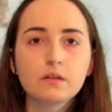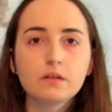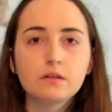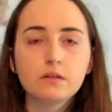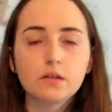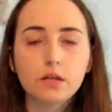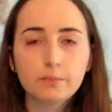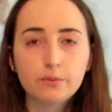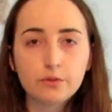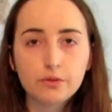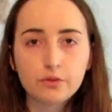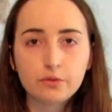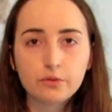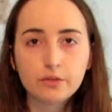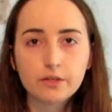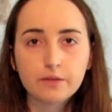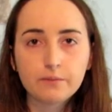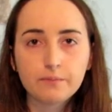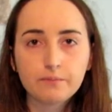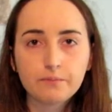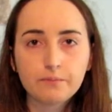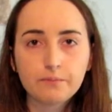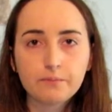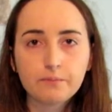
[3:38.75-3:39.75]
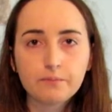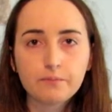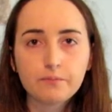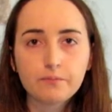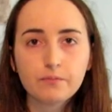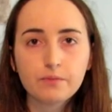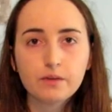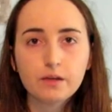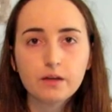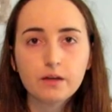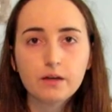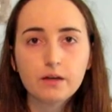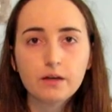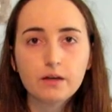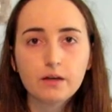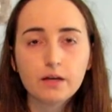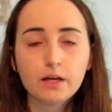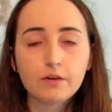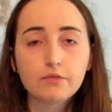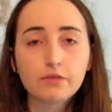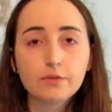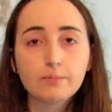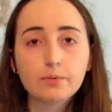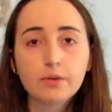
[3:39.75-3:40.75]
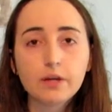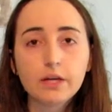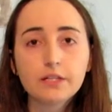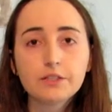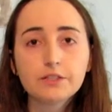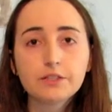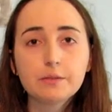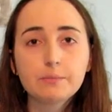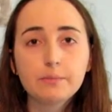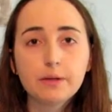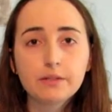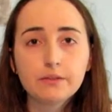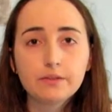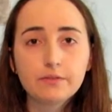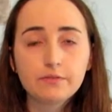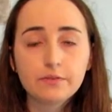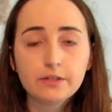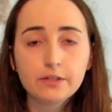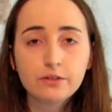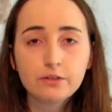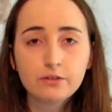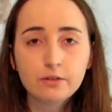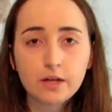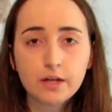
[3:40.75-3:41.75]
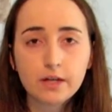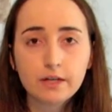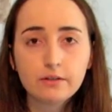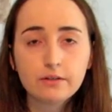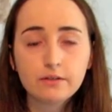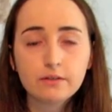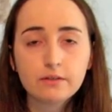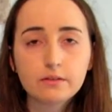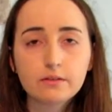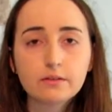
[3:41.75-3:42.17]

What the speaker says: Number 3, if the planchette makes a figure 8,